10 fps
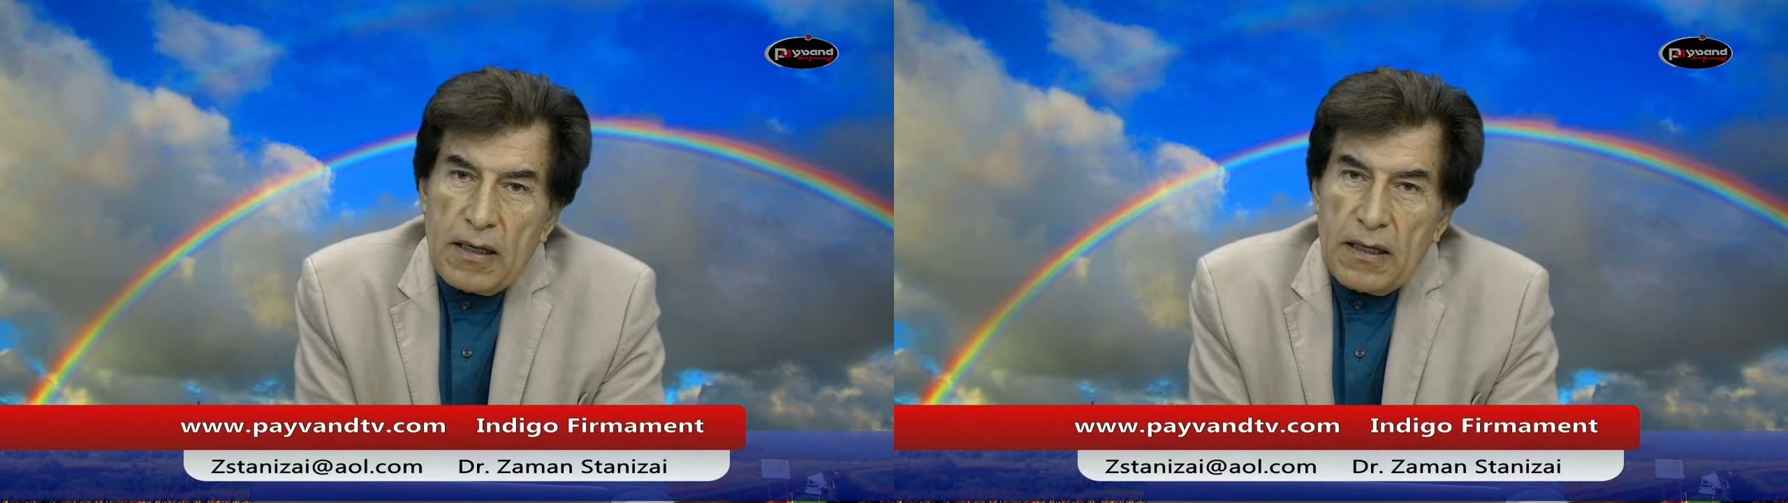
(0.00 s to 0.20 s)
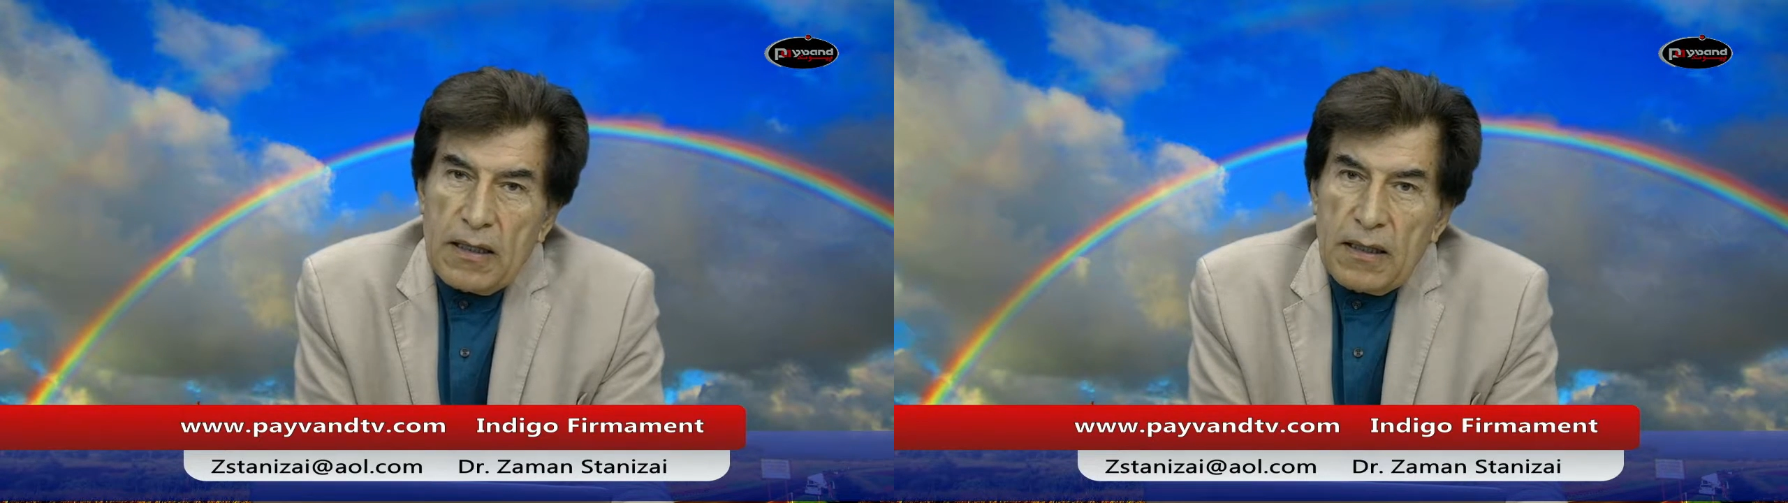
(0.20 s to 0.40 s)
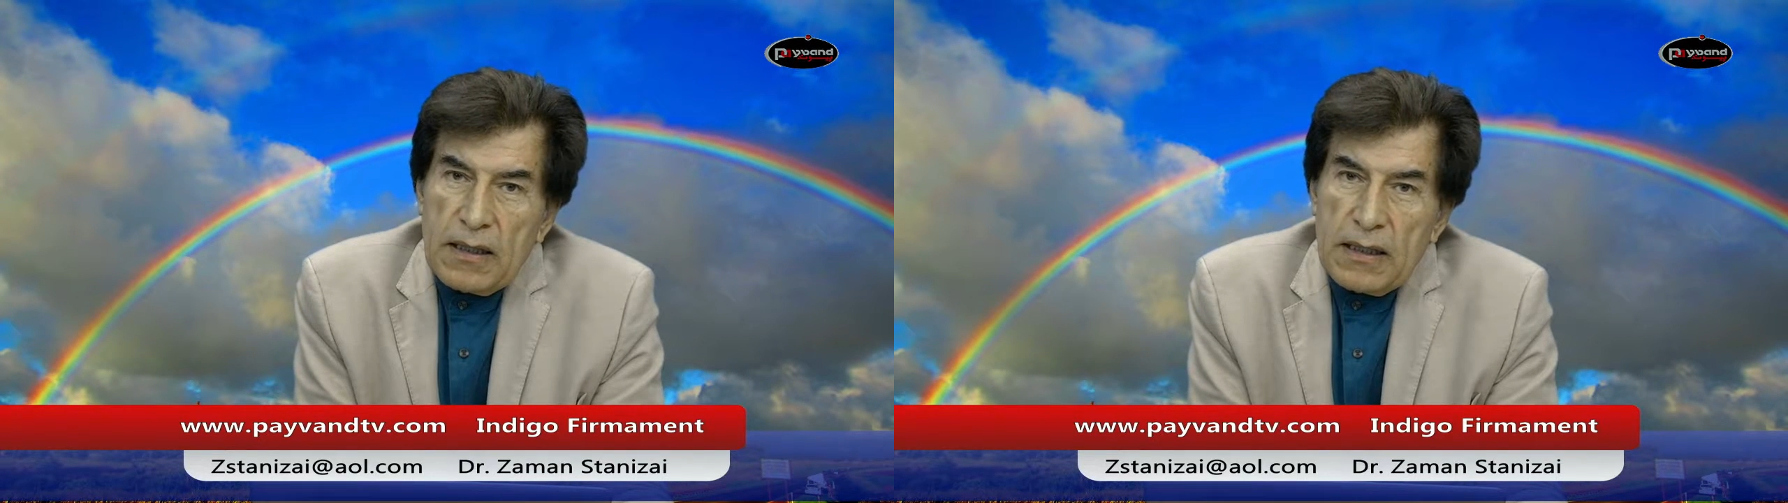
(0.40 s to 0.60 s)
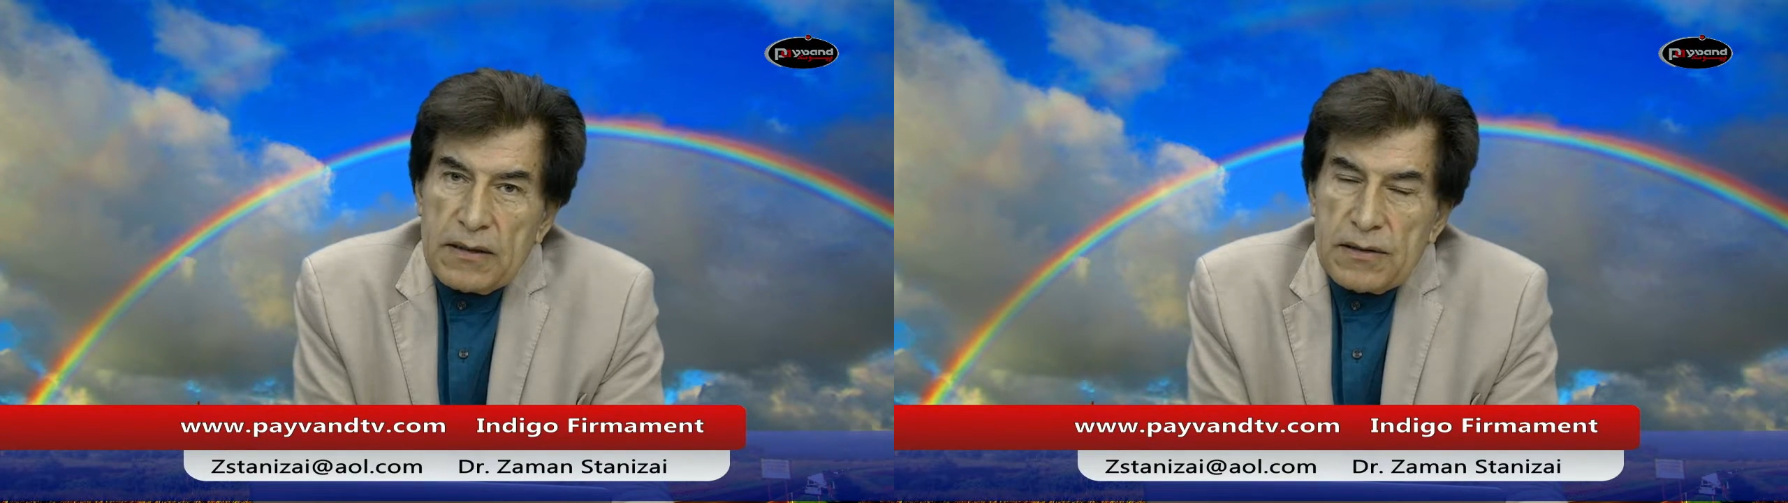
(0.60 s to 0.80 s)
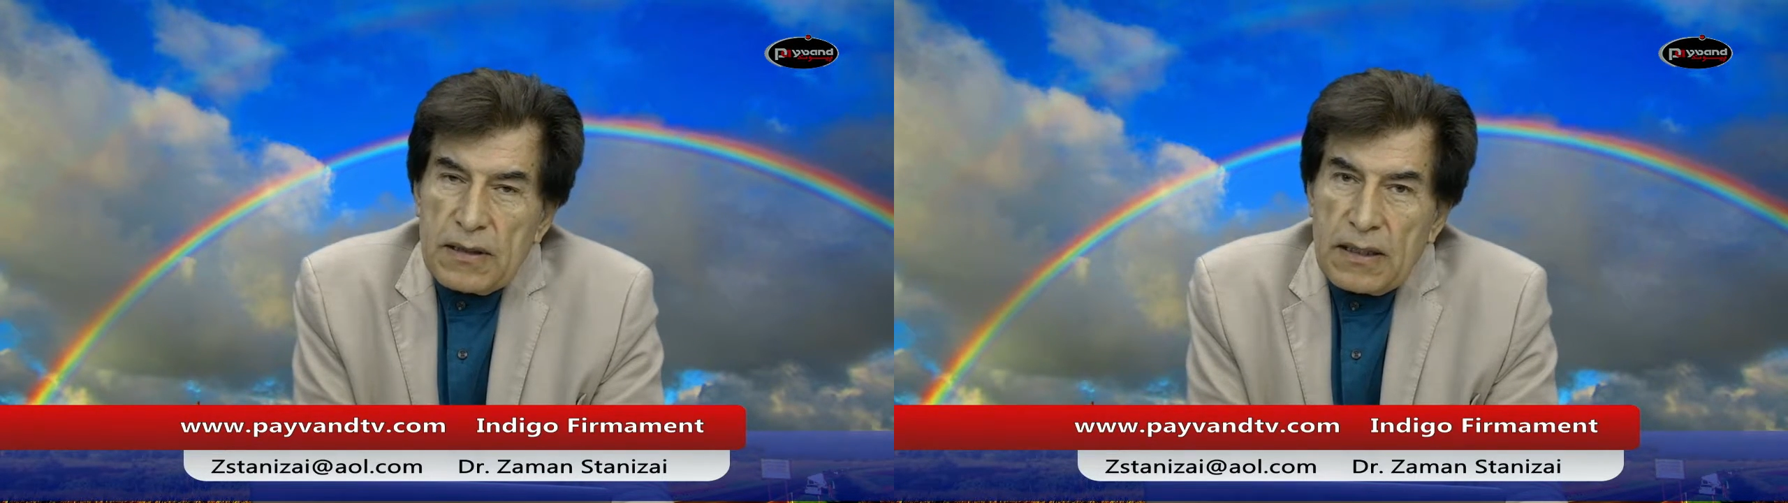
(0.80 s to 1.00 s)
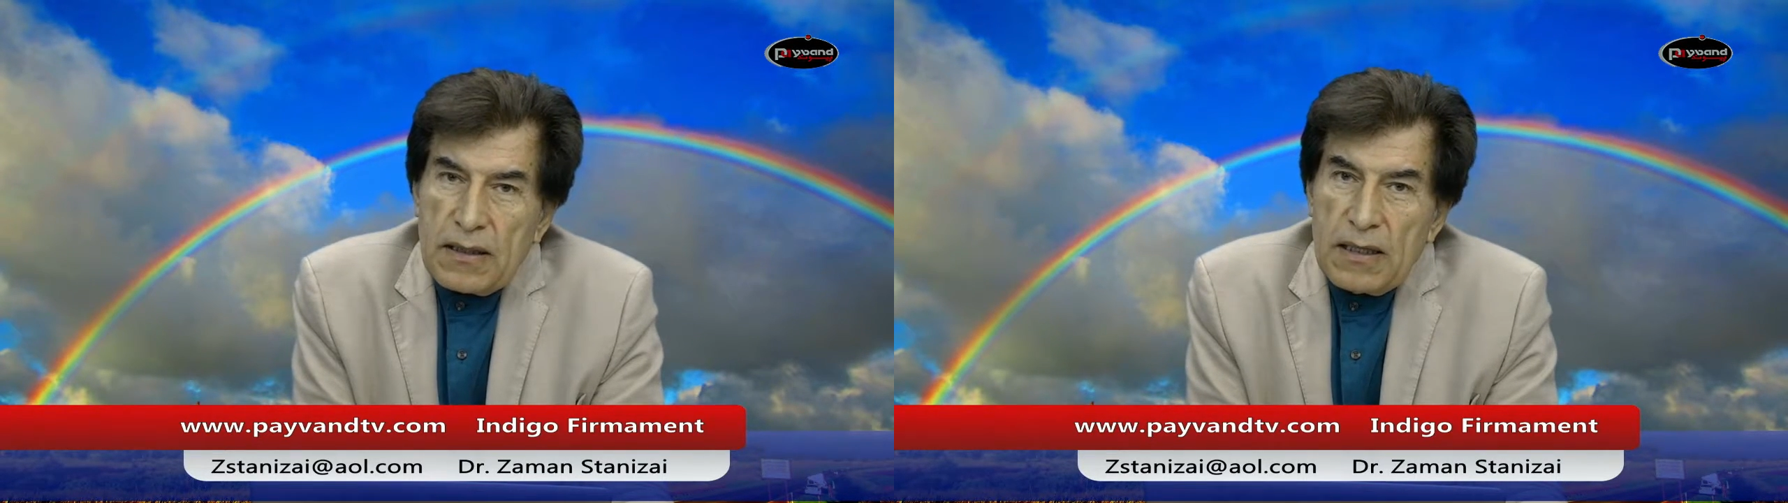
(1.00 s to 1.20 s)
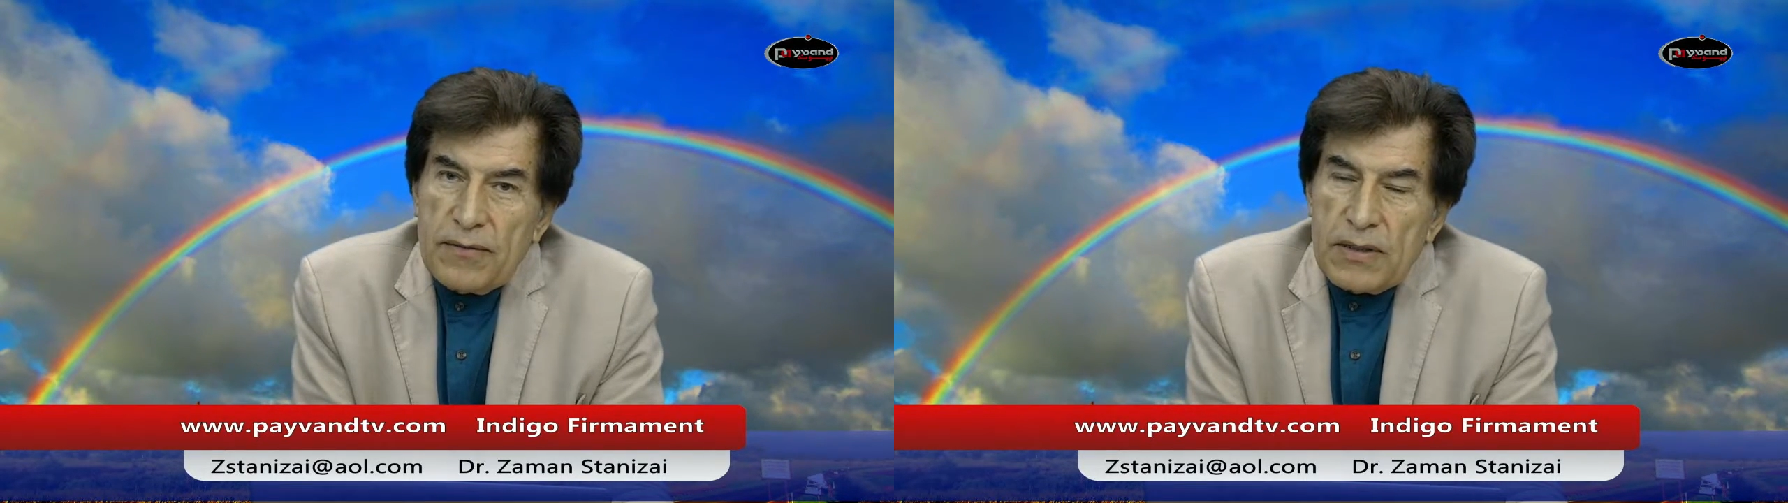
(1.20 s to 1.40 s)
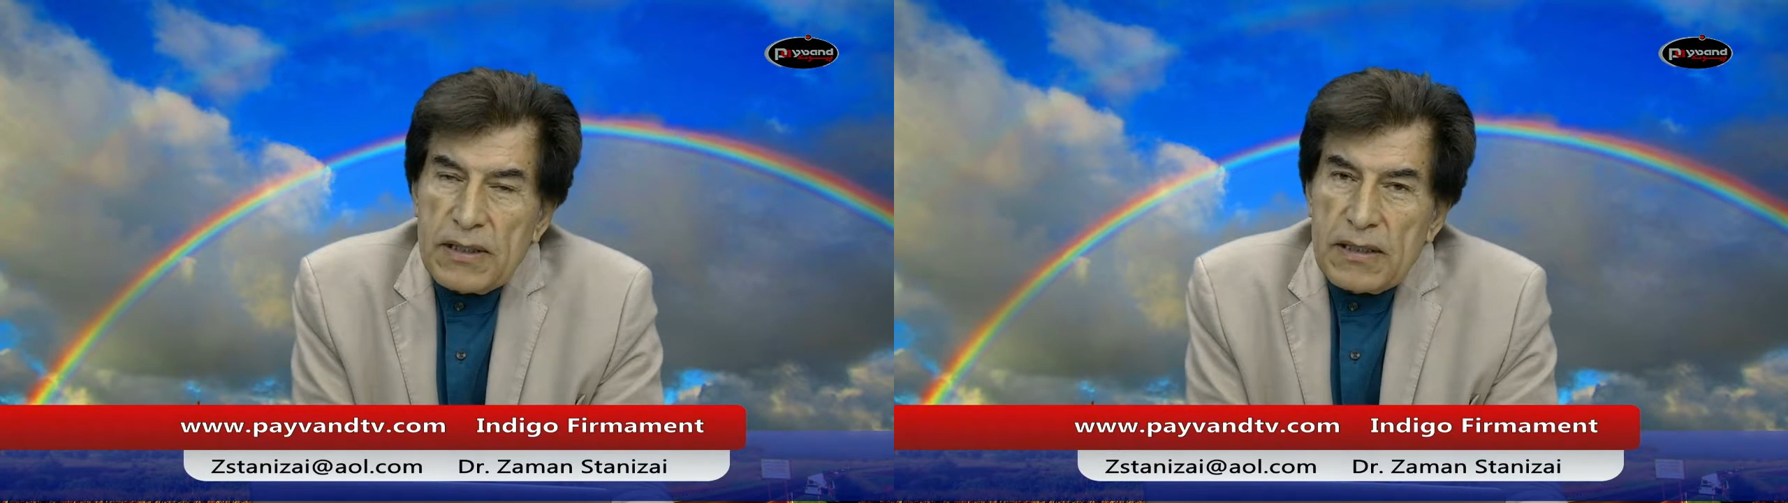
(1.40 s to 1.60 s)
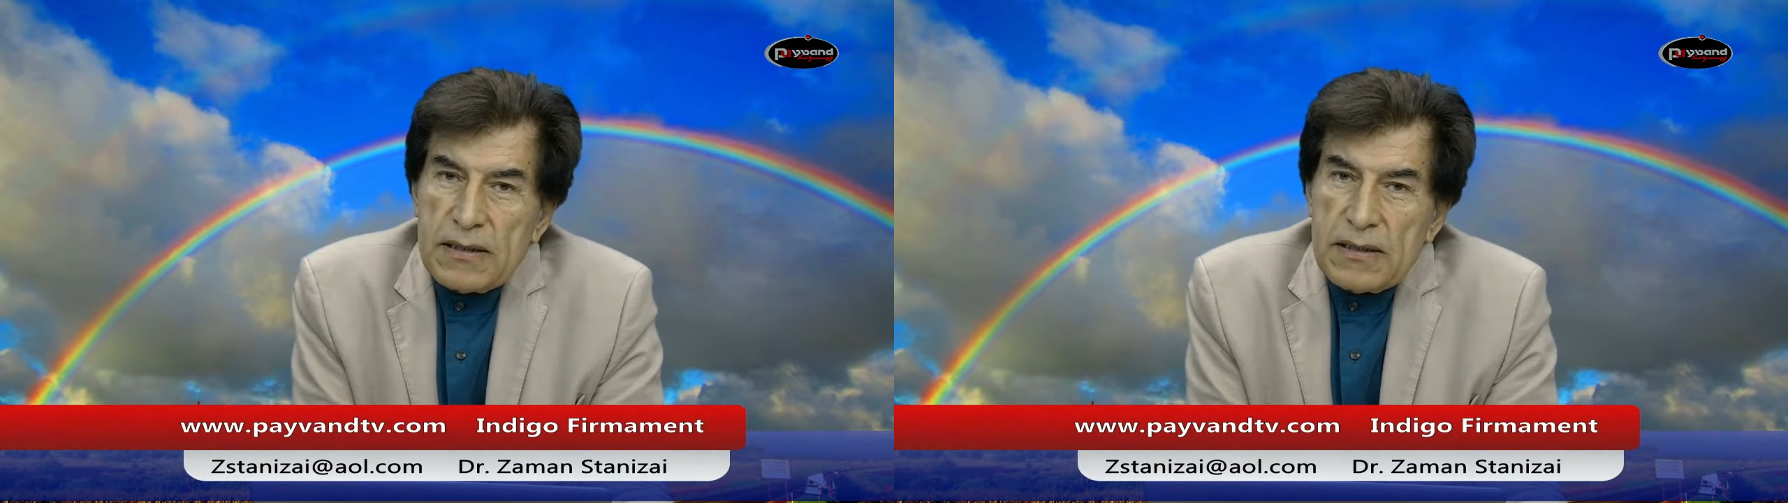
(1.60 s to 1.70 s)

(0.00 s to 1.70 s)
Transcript: is a kind of a